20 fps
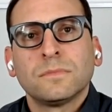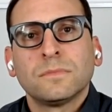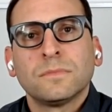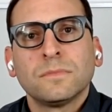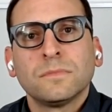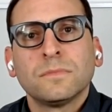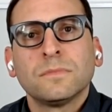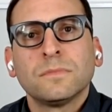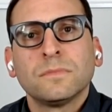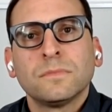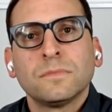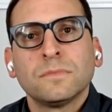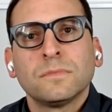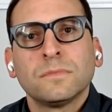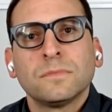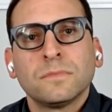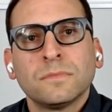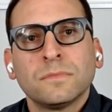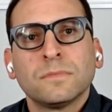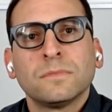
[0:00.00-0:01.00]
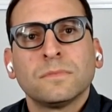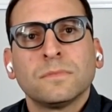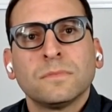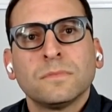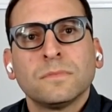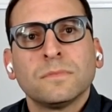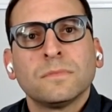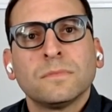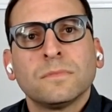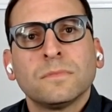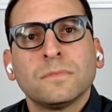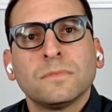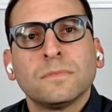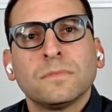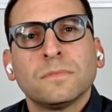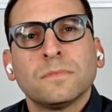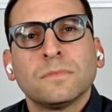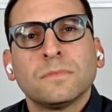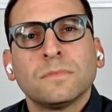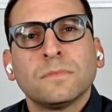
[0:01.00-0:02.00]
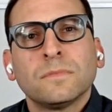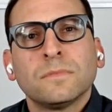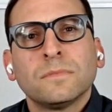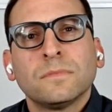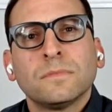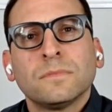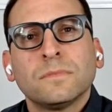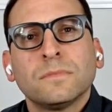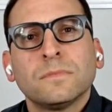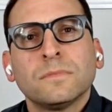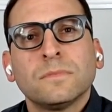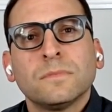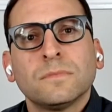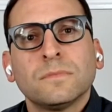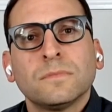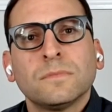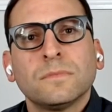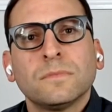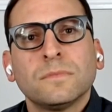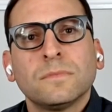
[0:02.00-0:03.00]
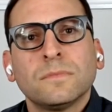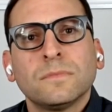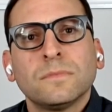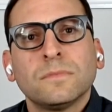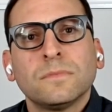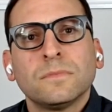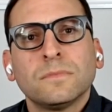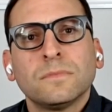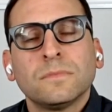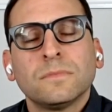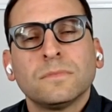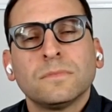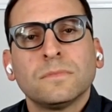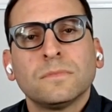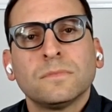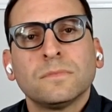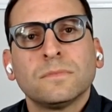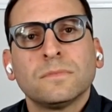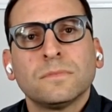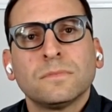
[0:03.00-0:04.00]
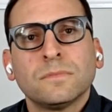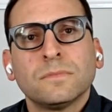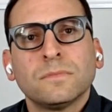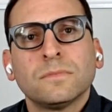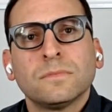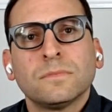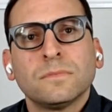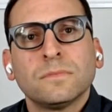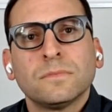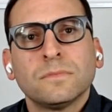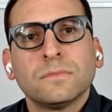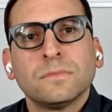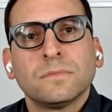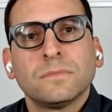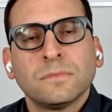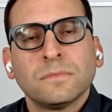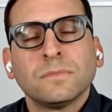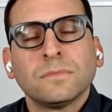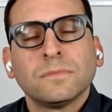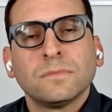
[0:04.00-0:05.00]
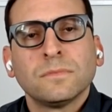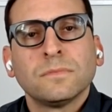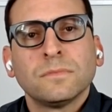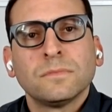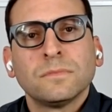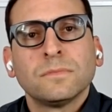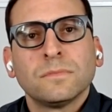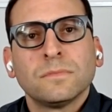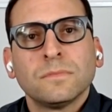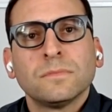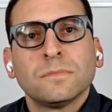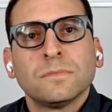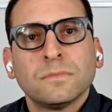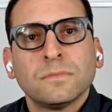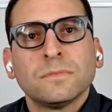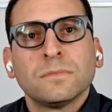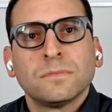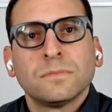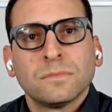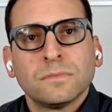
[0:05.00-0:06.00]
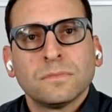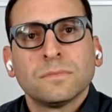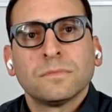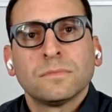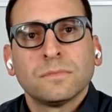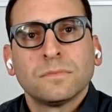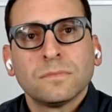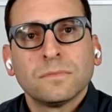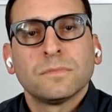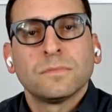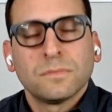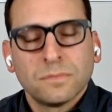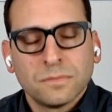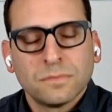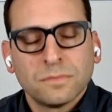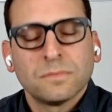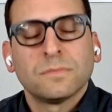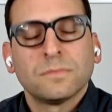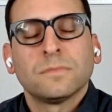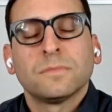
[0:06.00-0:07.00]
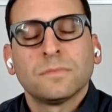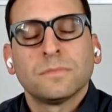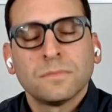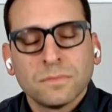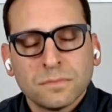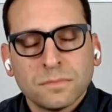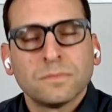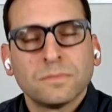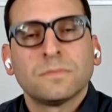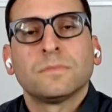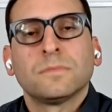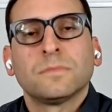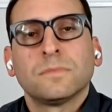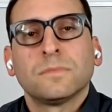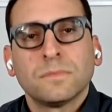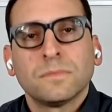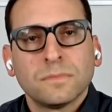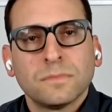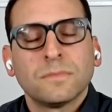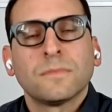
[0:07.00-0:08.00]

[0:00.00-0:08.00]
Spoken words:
(silent)